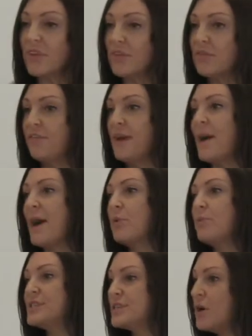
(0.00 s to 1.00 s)
The feedback
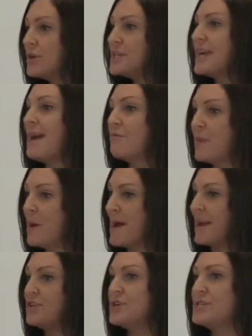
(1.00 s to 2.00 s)
we were starting to get from our
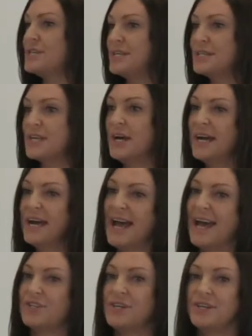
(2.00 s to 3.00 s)
managers is that
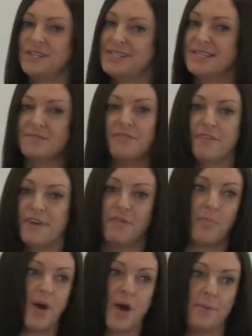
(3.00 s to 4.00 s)
actually this isn't fit
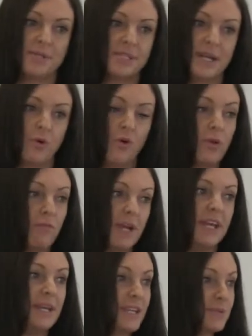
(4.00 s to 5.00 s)
for purpose anymore. We
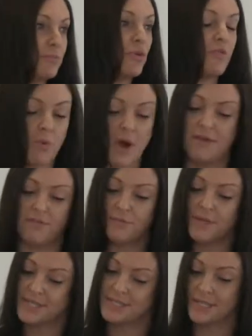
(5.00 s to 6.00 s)
really need to move away
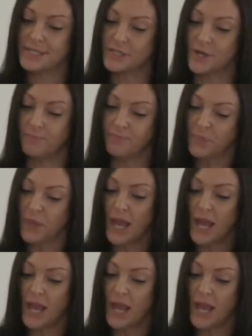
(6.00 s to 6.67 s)
from this system.